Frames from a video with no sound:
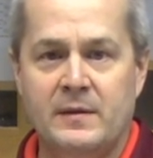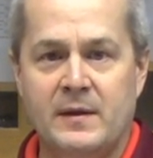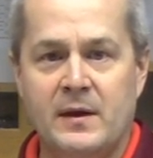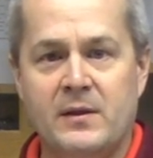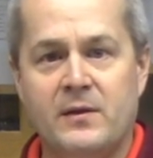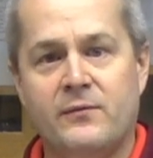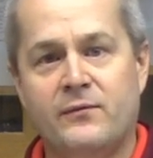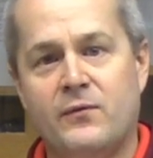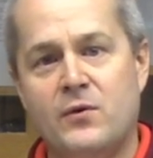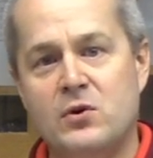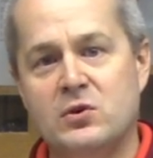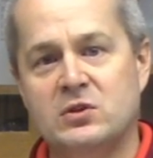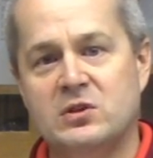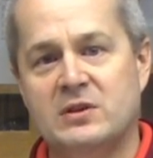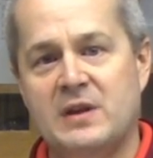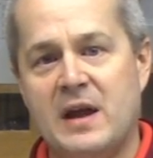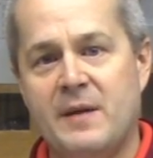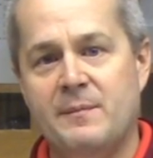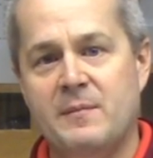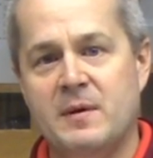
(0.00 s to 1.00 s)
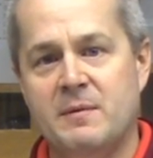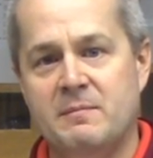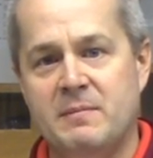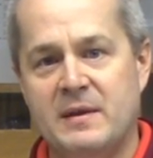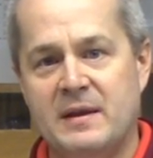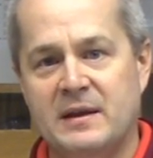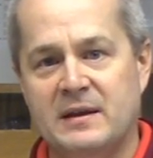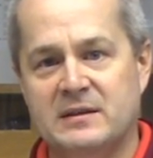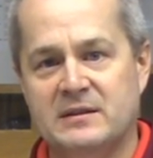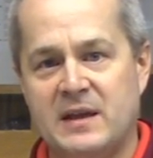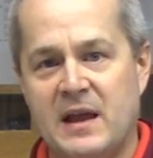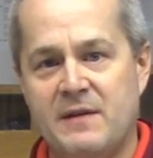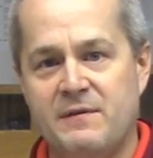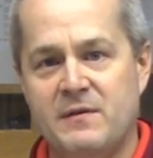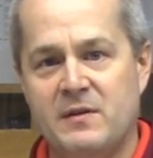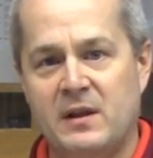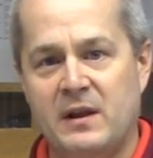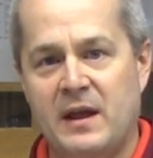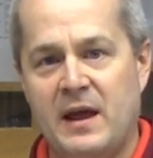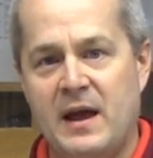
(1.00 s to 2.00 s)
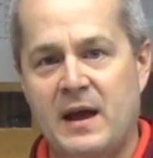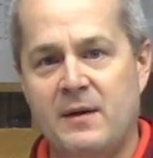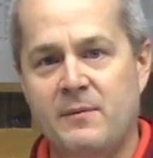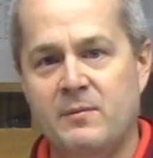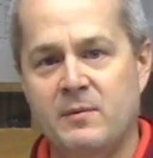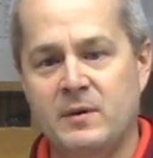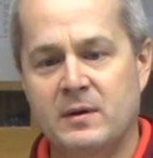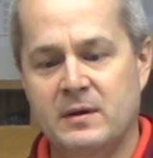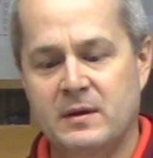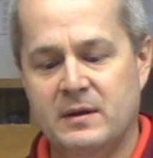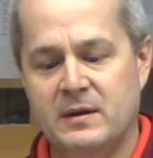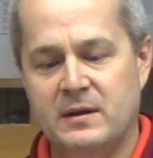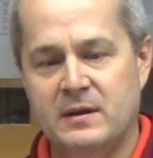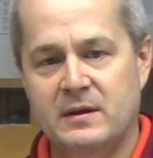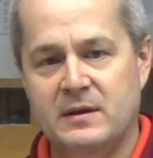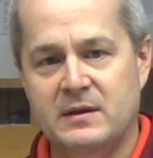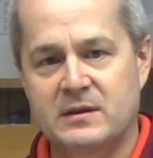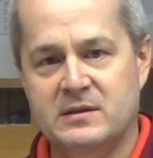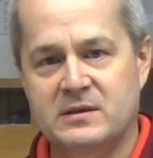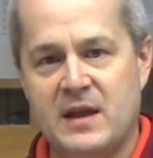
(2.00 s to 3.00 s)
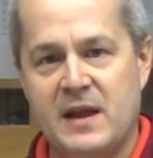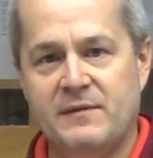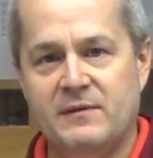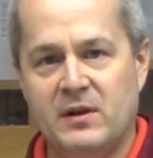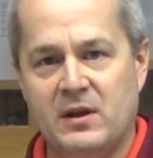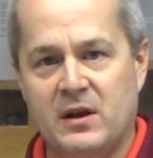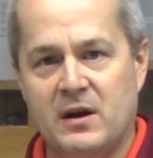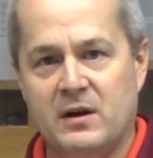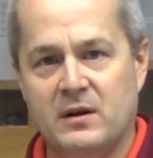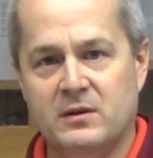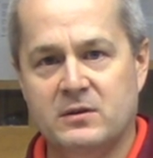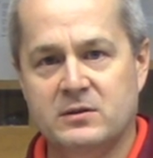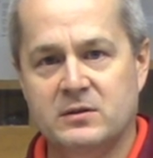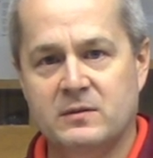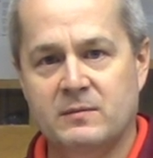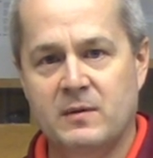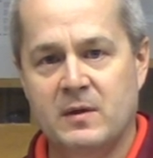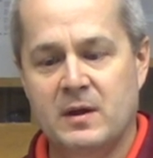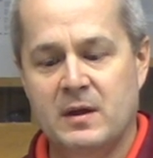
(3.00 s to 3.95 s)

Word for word: Now, the first step in being safe in the lab is safety goggles.